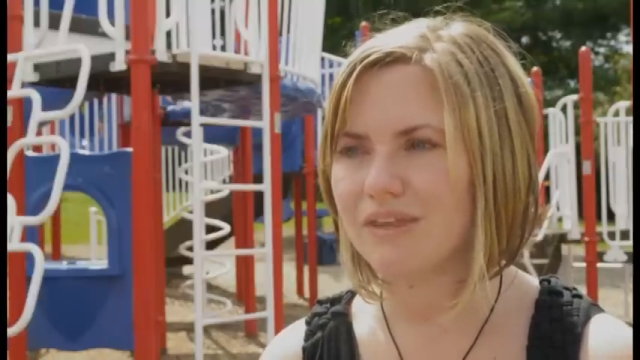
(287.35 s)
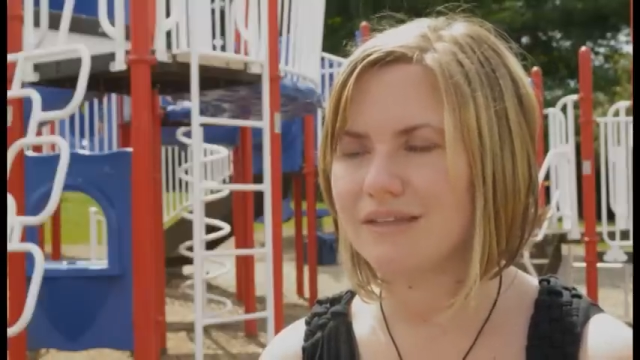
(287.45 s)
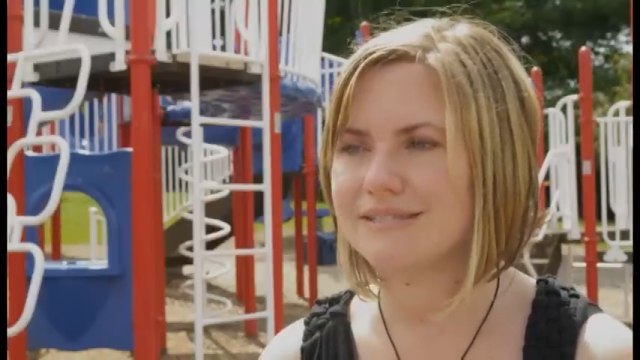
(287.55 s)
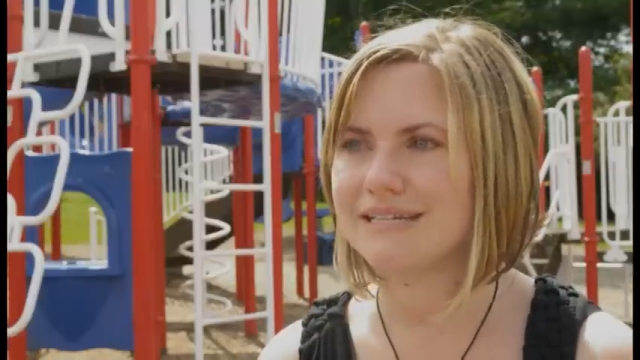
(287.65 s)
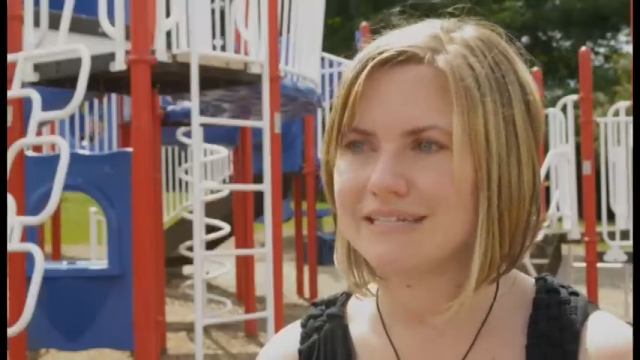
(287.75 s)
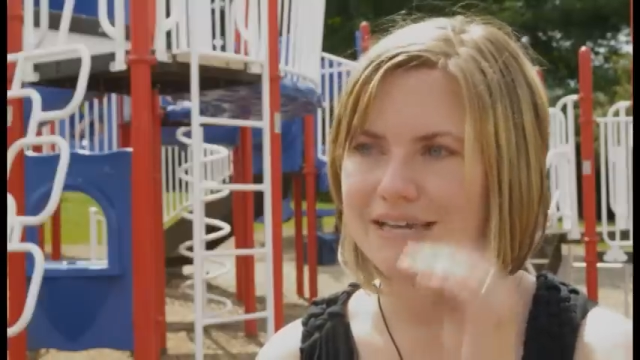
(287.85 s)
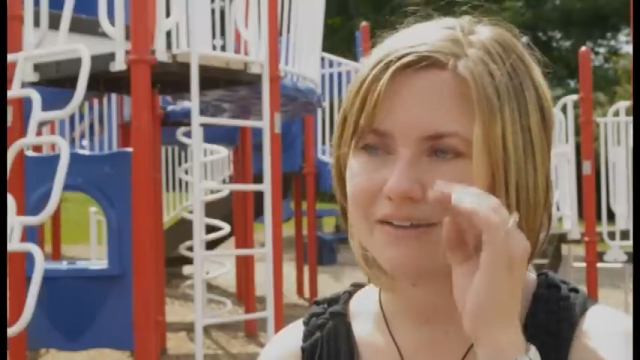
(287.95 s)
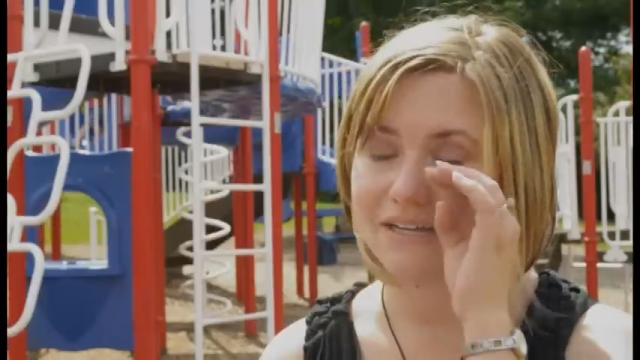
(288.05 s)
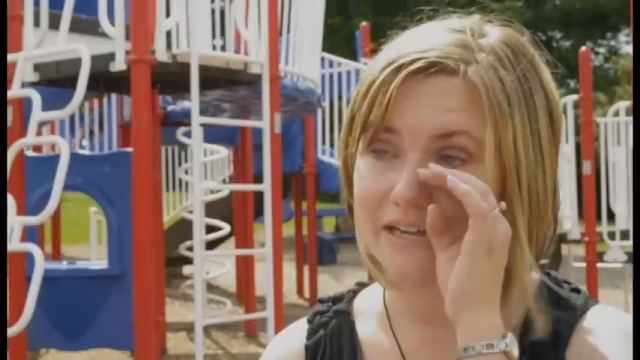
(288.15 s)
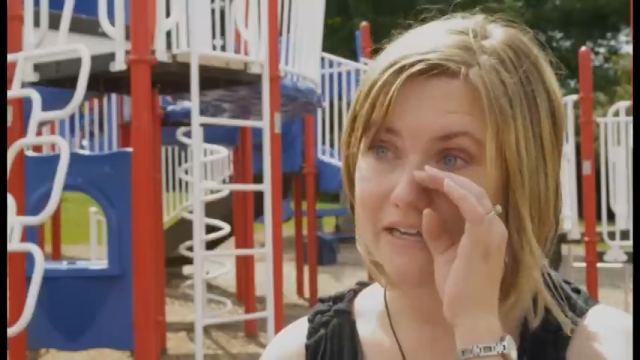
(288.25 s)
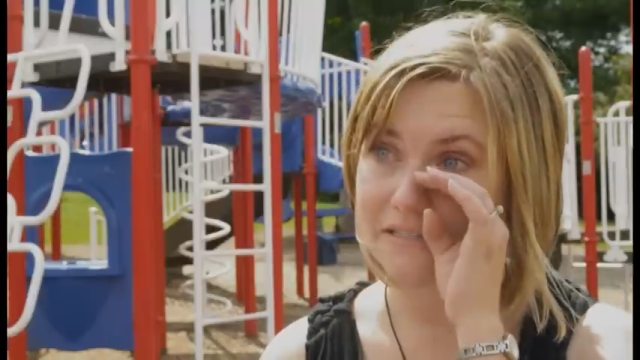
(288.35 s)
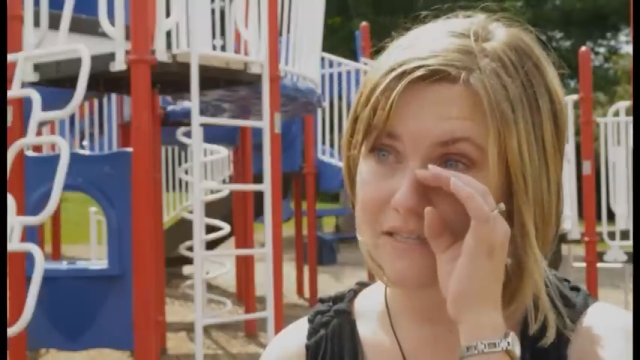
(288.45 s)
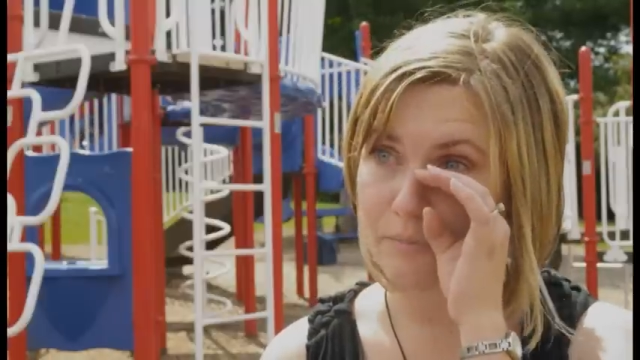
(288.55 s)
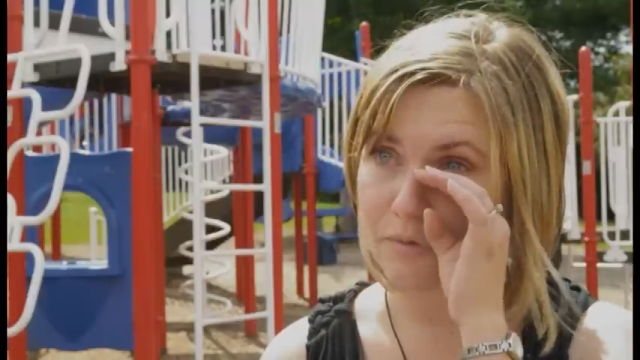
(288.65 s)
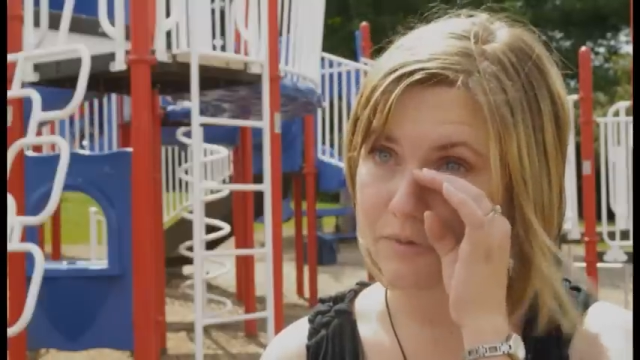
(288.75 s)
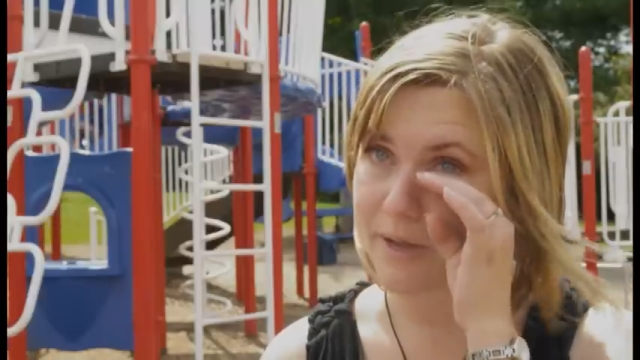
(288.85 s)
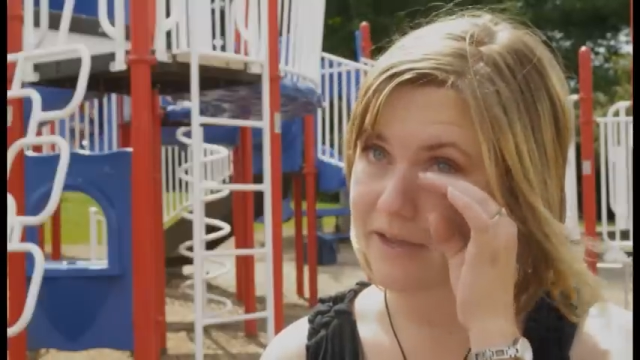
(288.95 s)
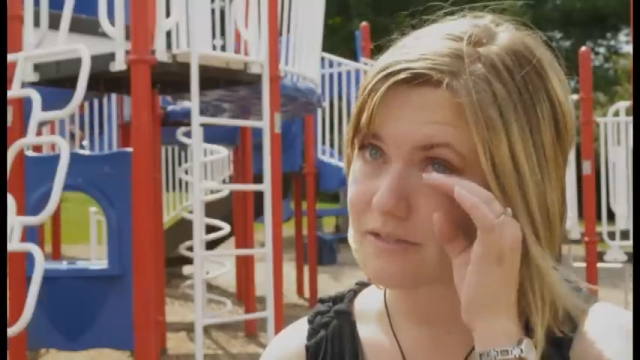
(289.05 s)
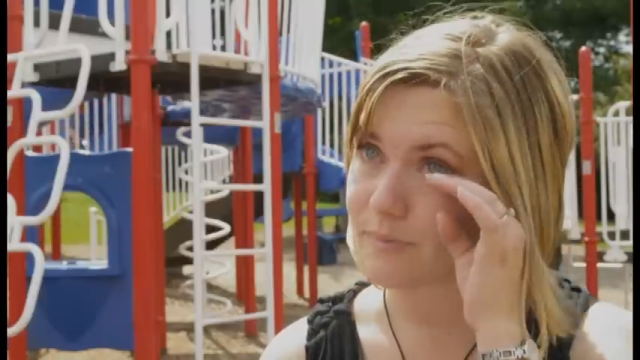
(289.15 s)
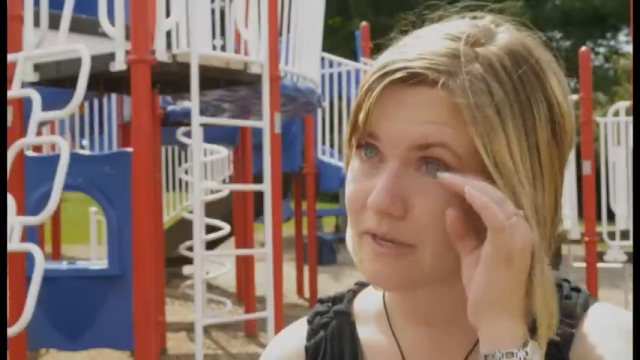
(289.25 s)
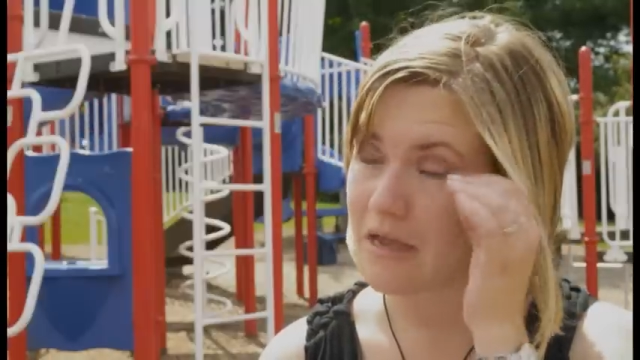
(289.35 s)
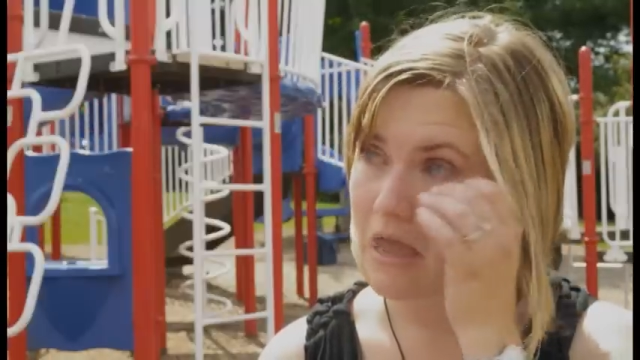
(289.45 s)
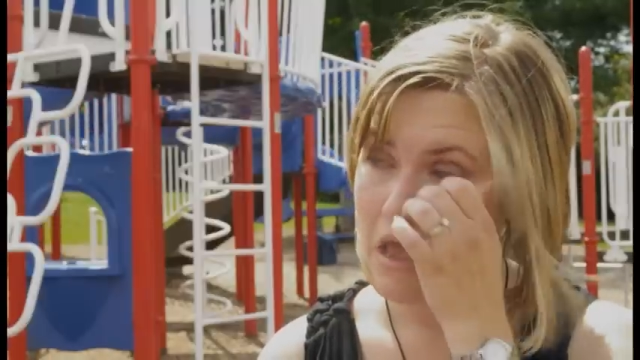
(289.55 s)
And sitting down and eating supper with my husband,